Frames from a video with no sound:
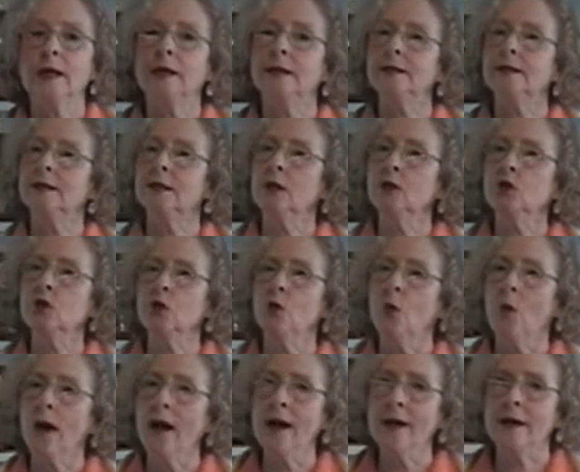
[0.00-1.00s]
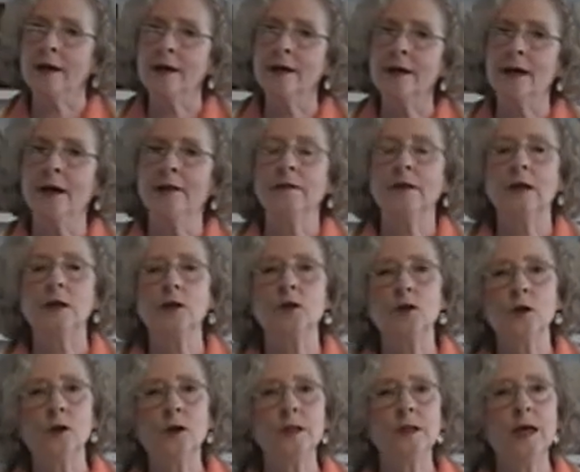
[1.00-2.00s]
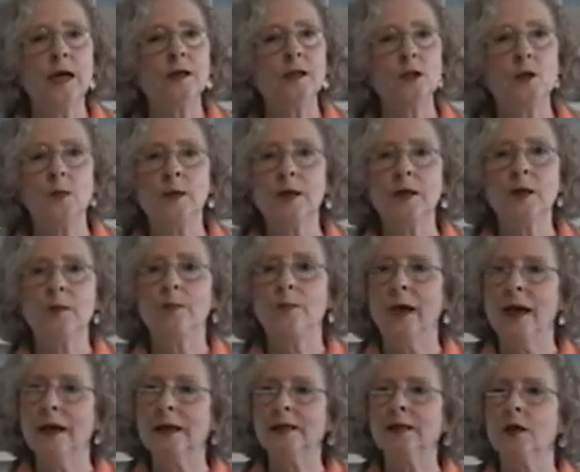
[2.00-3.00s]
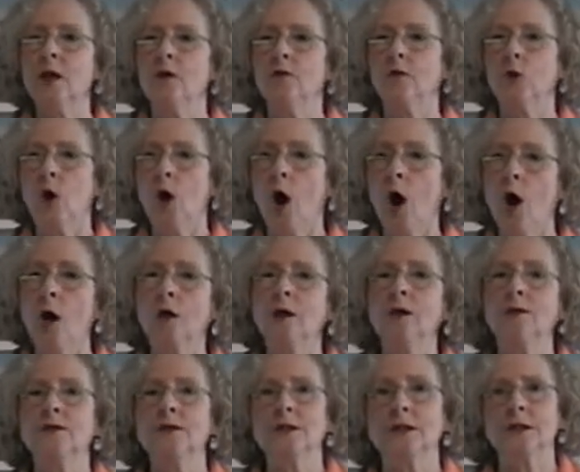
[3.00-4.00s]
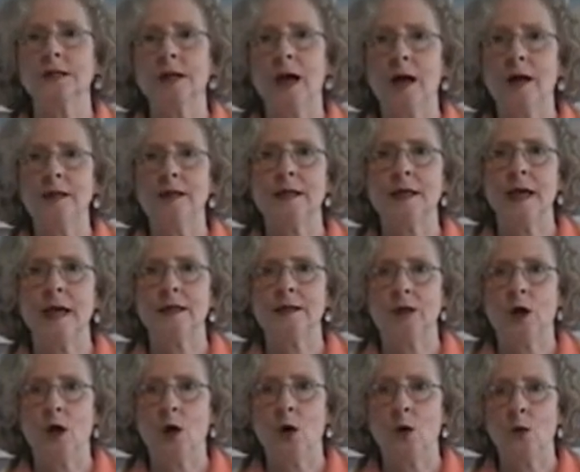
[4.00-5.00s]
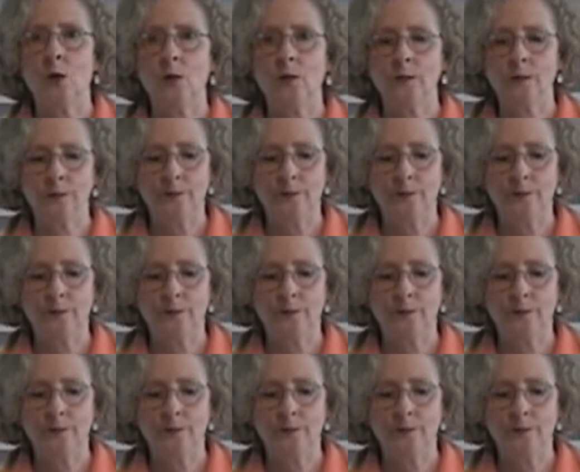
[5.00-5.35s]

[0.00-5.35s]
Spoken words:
in such a way that it turns out to be the best for all of society as a whole.